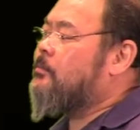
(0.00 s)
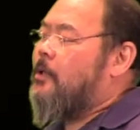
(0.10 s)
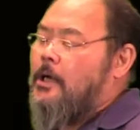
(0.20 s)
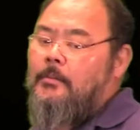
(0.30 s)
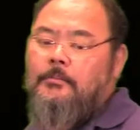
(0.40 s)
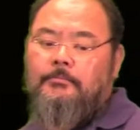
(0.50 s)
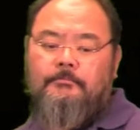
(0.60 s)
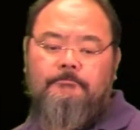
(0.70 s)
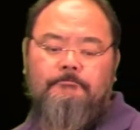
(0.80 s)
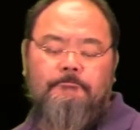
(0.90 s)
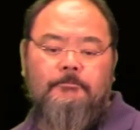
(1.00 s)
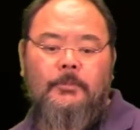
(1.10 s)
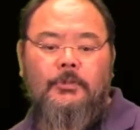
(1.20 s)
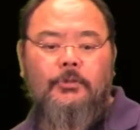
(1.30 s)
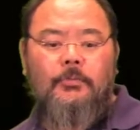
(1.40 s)
problem.
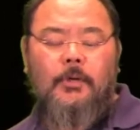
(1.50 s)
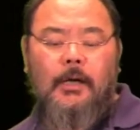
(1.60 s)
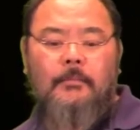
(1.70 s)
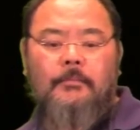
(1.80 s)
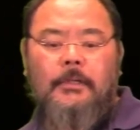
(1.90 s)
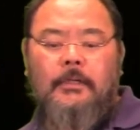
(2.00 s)
The do problem.